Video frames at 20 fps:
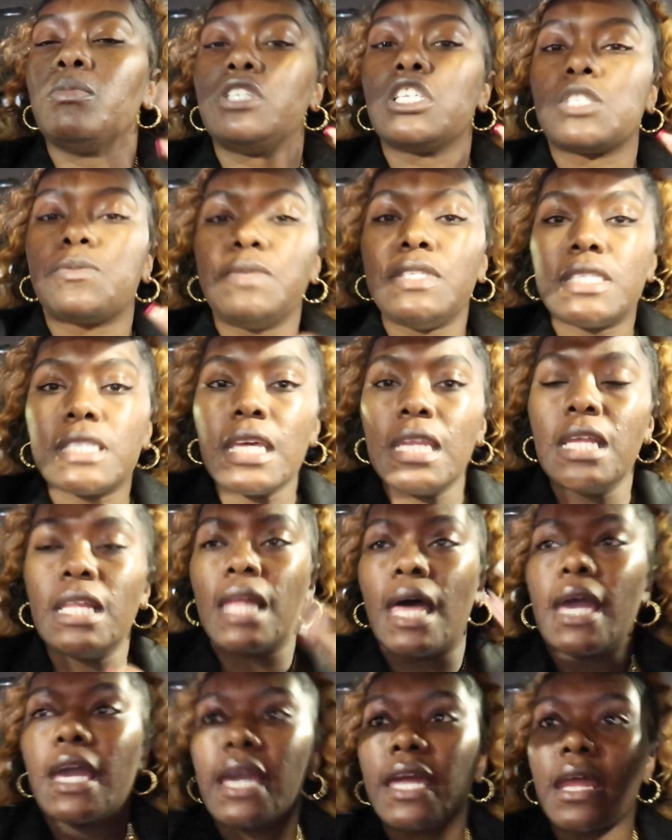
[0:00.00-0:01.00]
would just be skinny
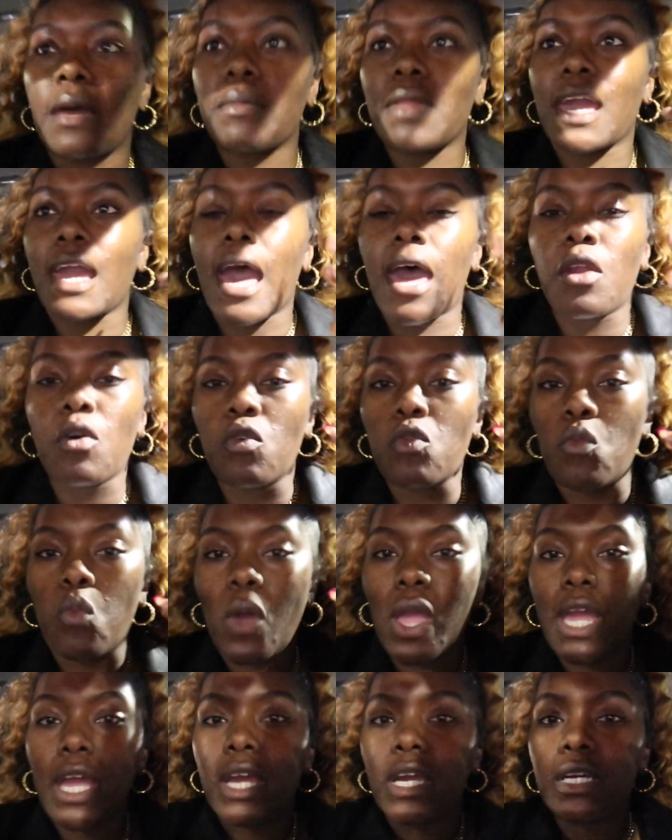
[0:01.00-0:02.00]
leg and i'm like i don't
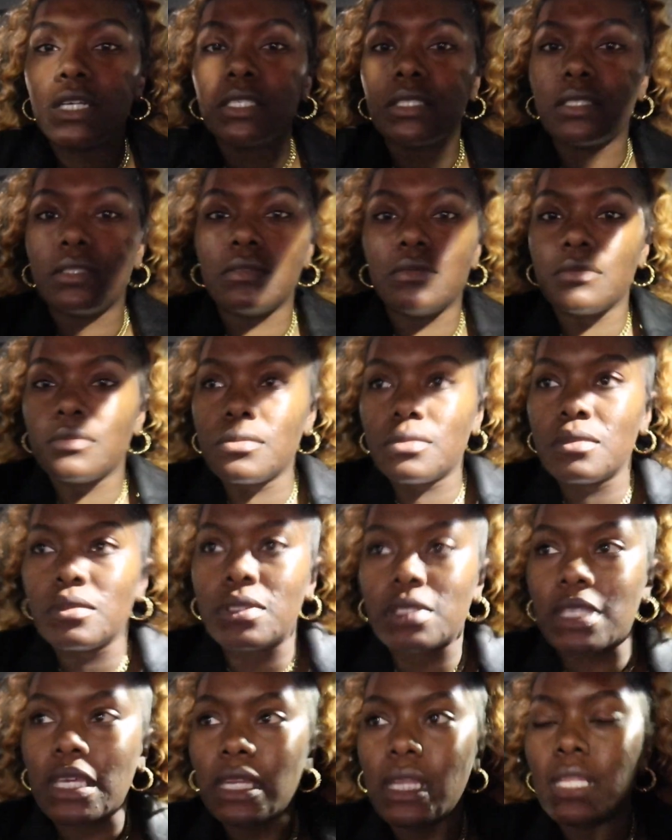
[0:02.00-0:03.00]
wear
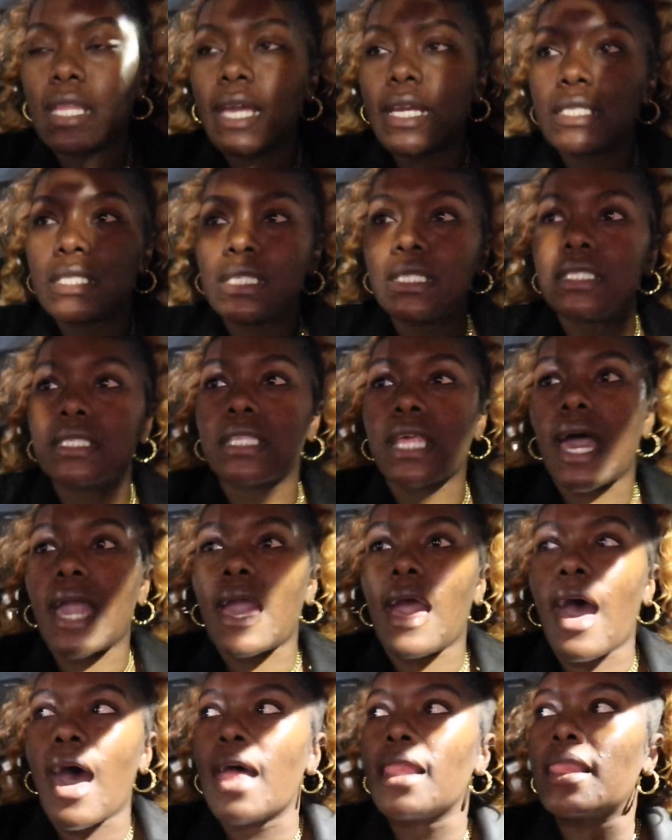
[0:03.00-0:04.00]
skinny leg jeans
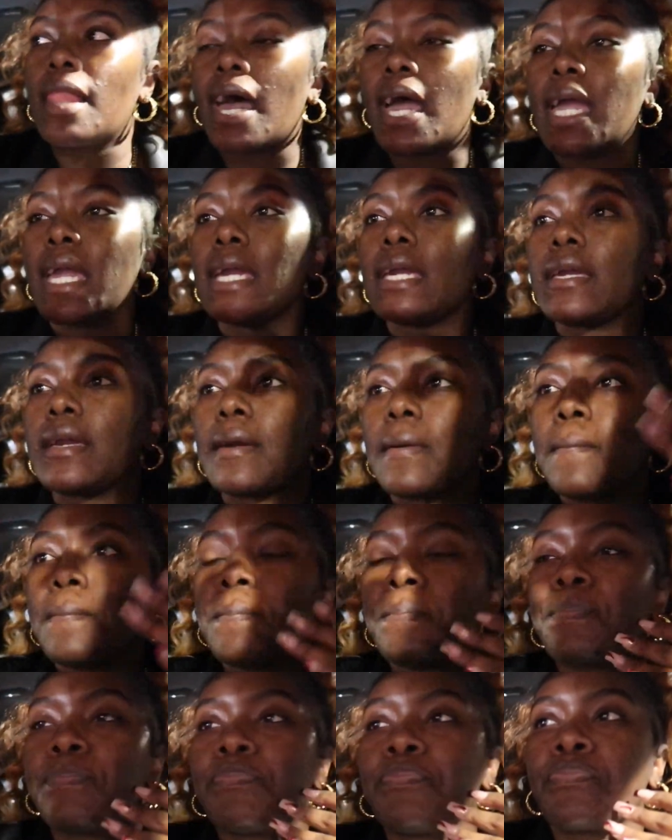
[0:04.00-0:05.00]
like i like
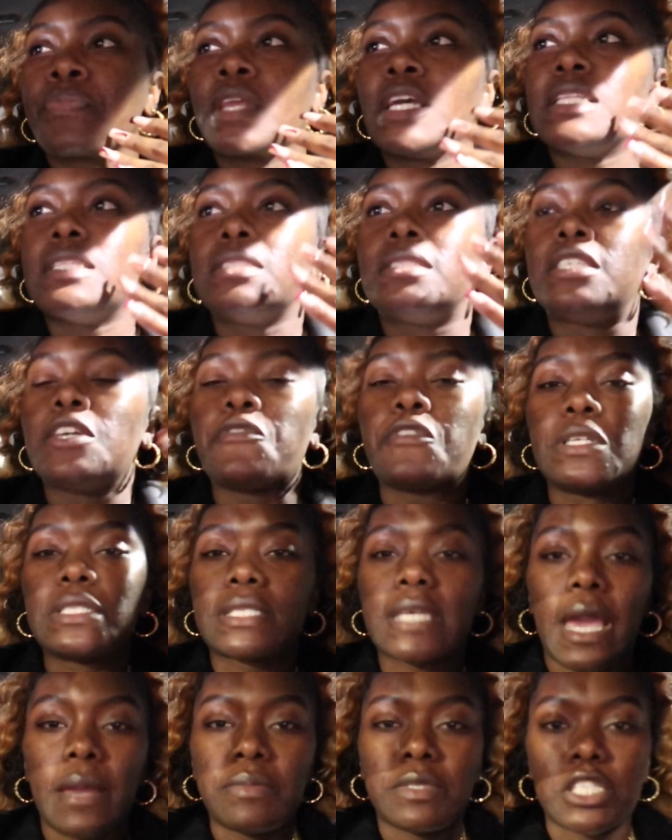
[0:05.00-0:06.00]
different
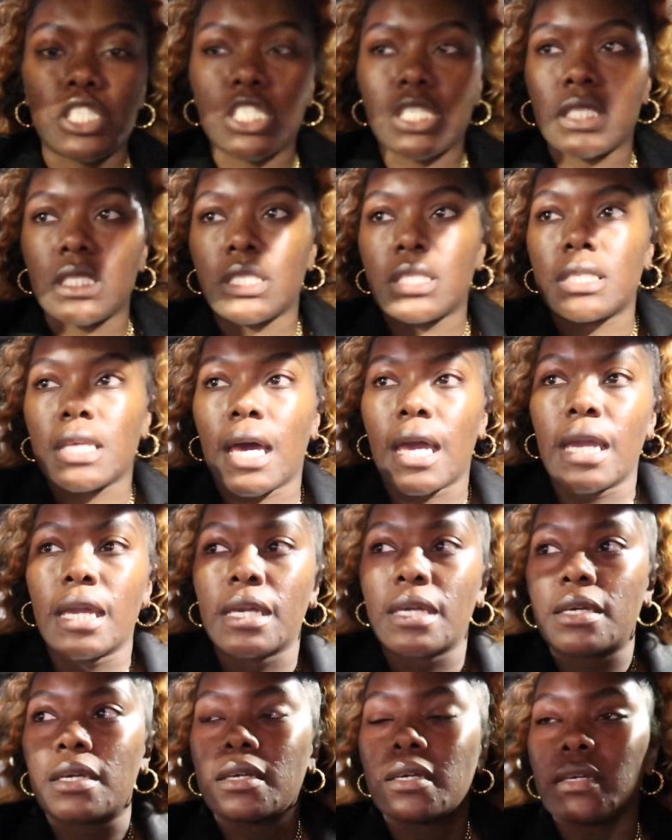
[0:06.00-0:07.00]
types of jeans
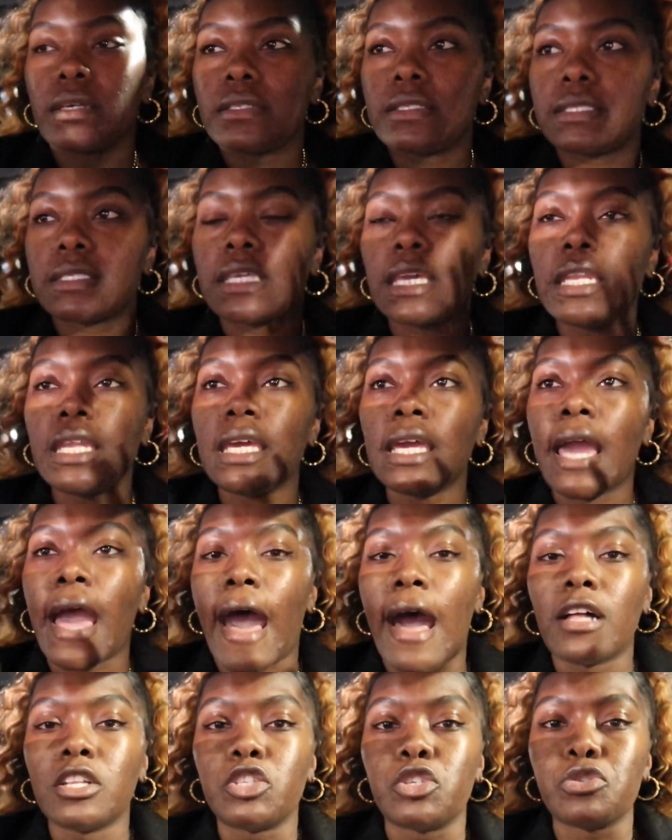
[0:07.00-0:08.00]
like skinny
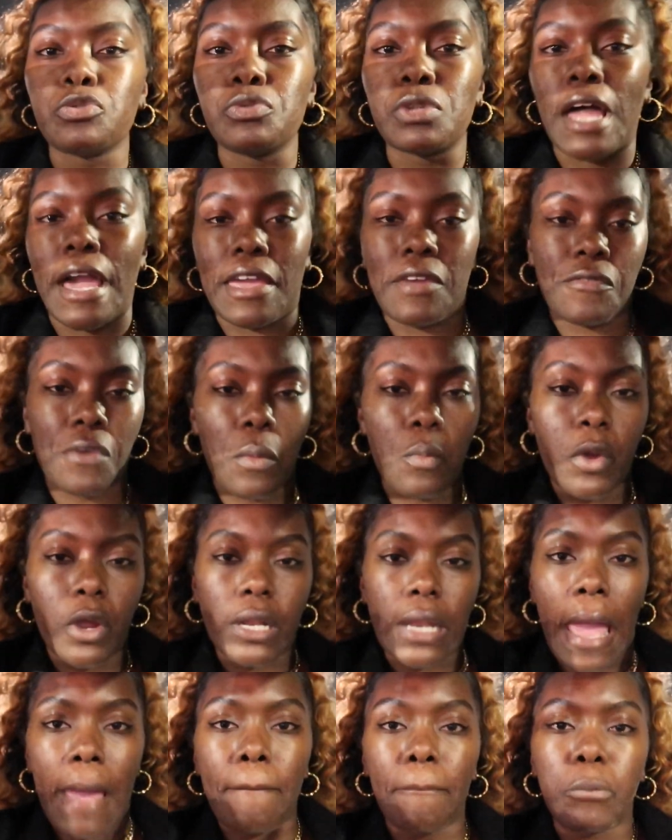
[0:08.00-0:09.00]
i'll do like if i'm
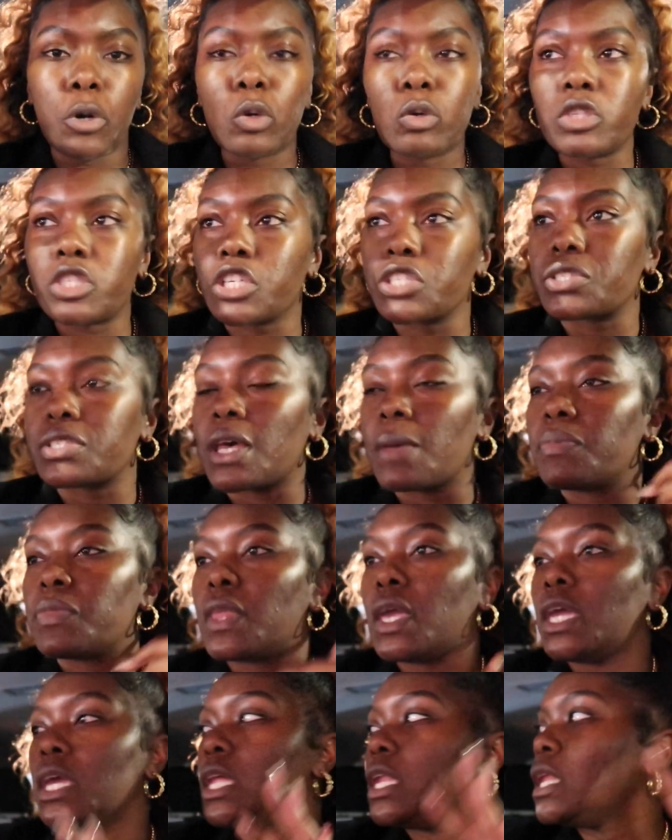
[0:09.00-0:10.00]
wearing like boots or
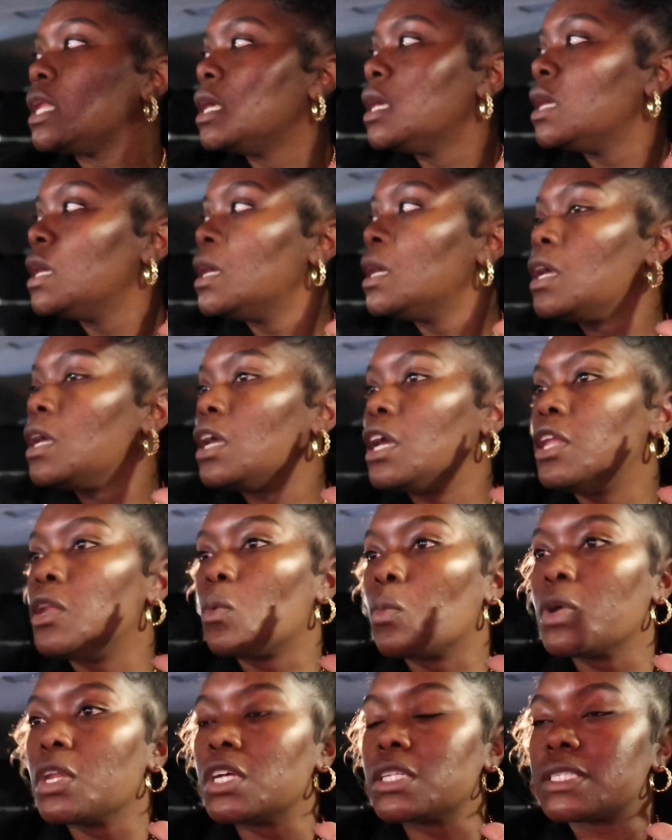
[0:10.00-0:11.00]
something in the
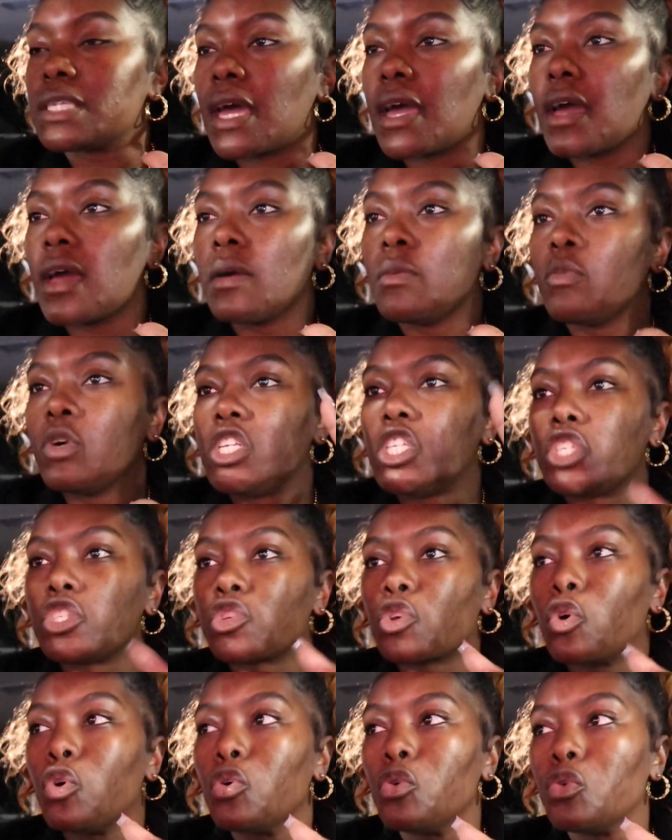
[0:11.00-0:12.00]
winter time, which is
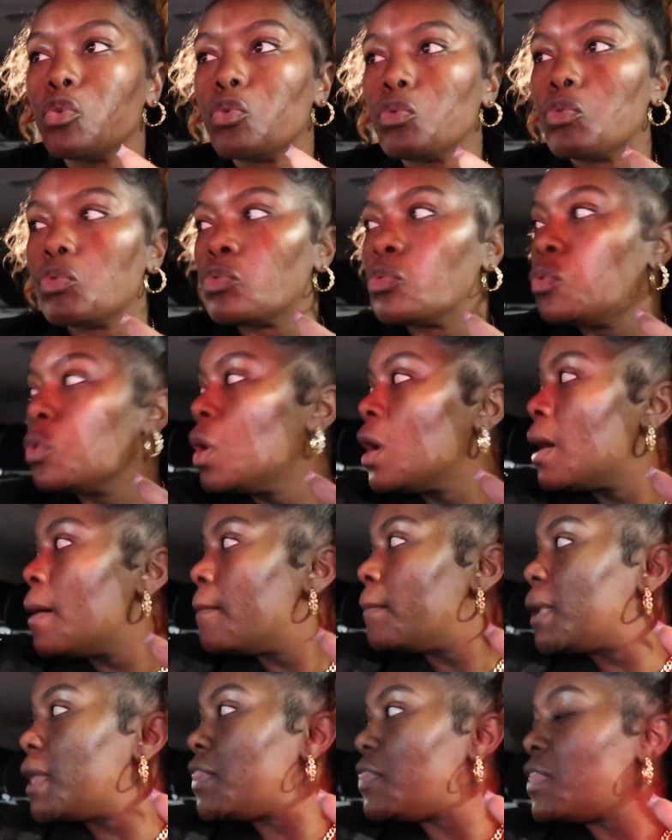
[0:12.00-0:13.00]
cool
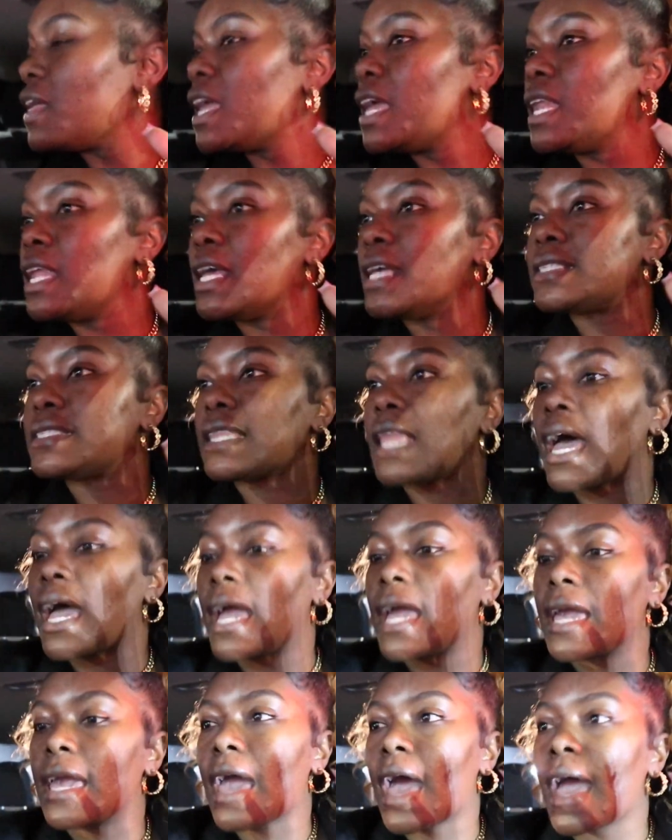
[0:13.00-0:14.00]
but then it's
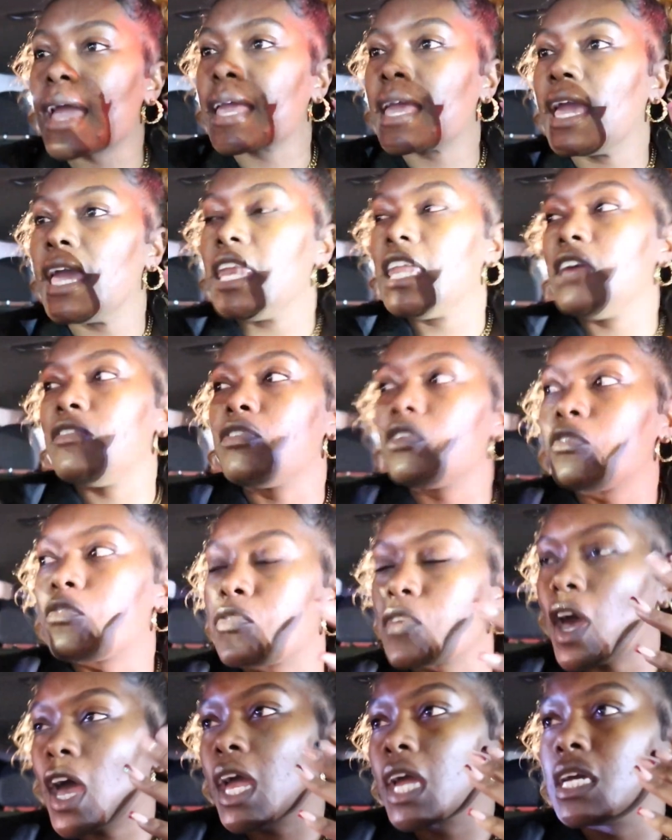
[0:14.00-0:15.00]
like i can't even
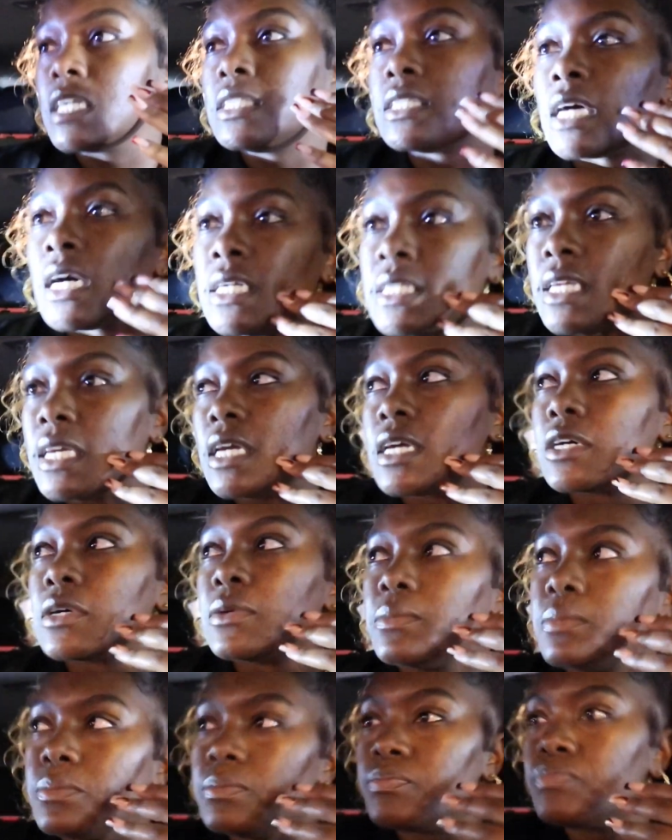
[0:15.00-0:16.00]
find a
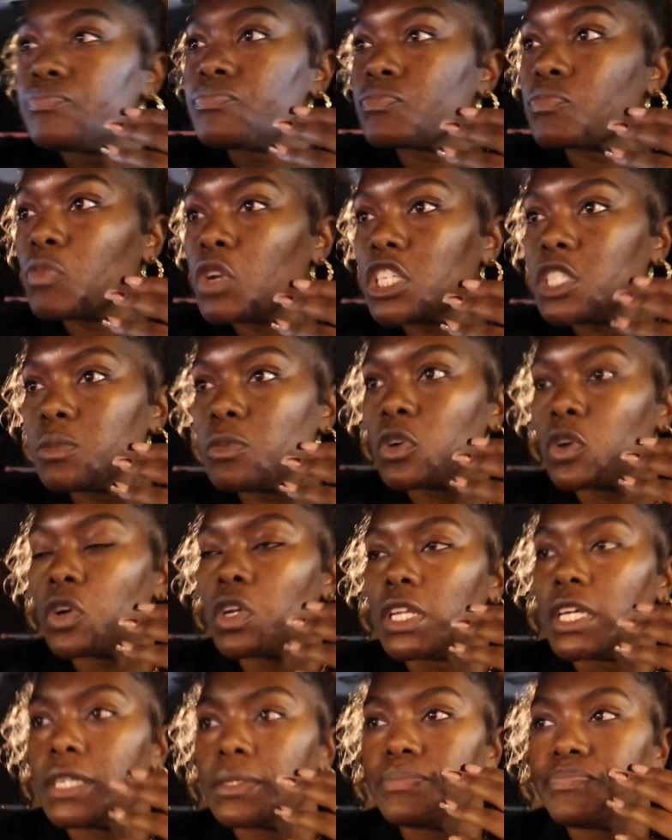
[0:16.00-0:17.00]
damn what you
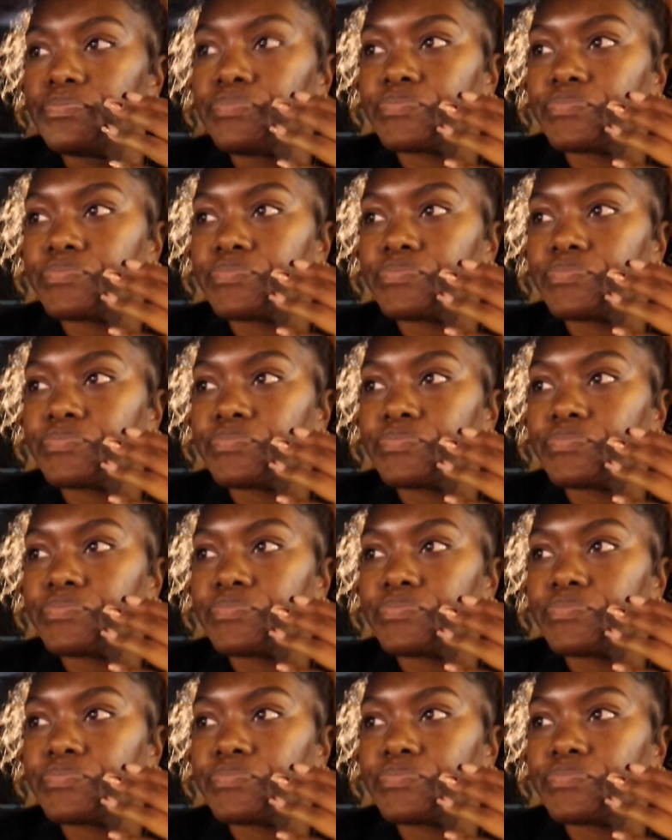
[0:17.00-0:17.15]
call it